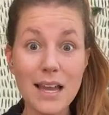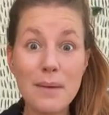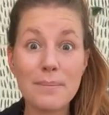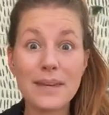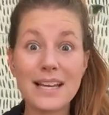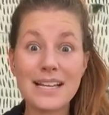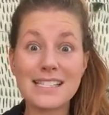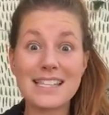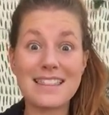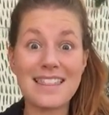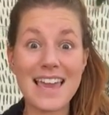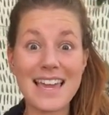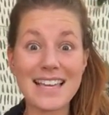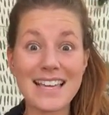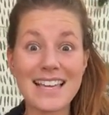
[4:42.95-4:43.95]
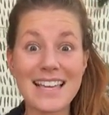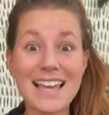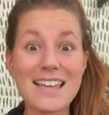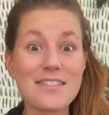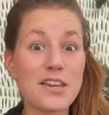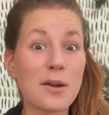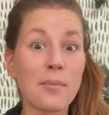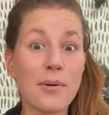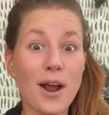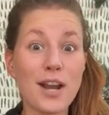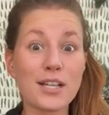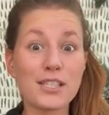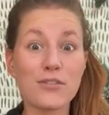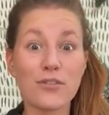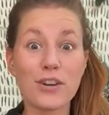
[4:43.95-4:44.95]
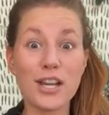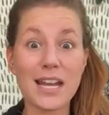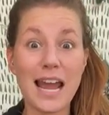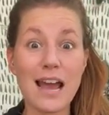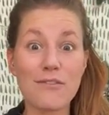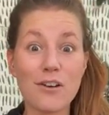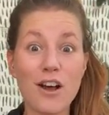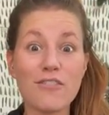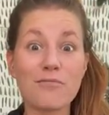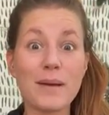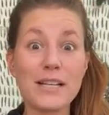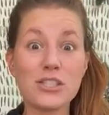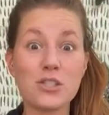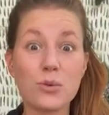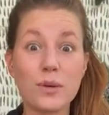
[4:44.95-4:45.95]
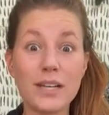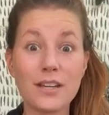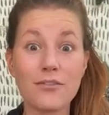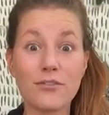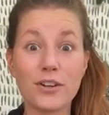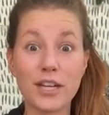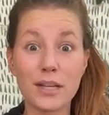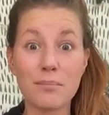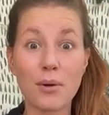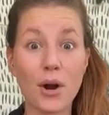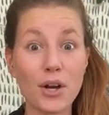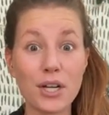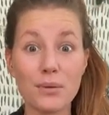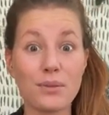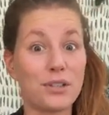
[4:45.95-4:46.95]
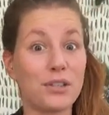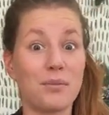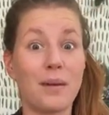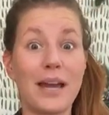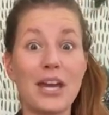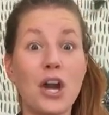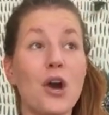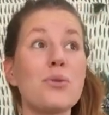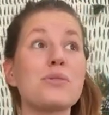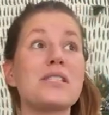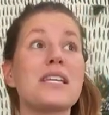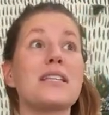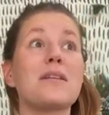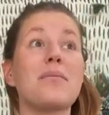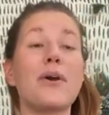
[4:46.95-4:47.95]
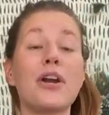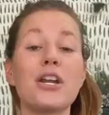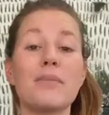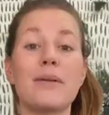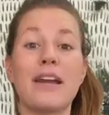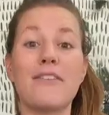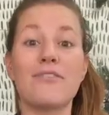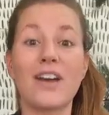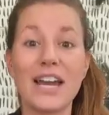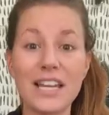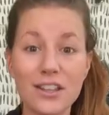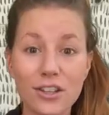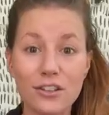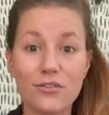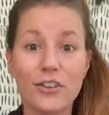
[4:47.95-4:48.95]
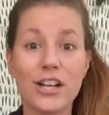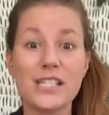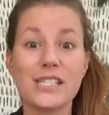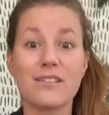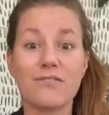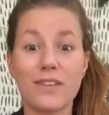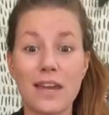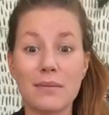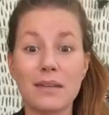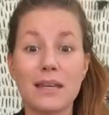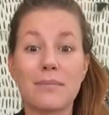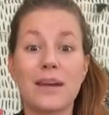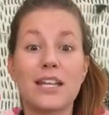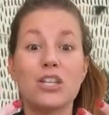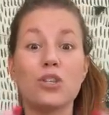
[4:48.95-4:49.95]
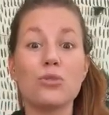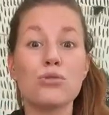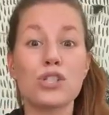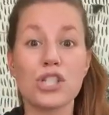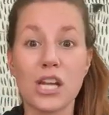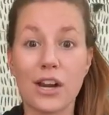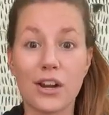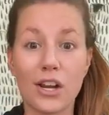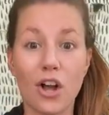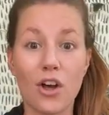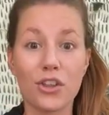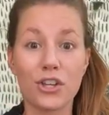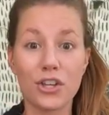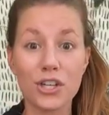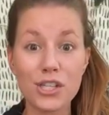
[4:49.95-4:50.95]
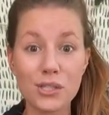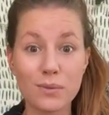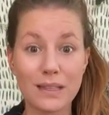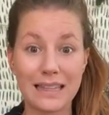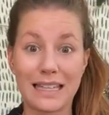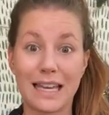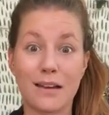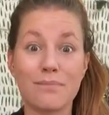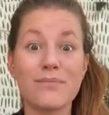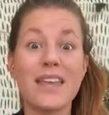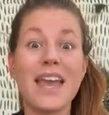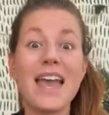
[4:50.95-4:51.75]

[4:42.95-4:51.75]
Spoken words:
Because they can get their products free and half off by doing a freaking party with you, by hosting the party, by inviting their friends and family, and by you sharing all the goods with them,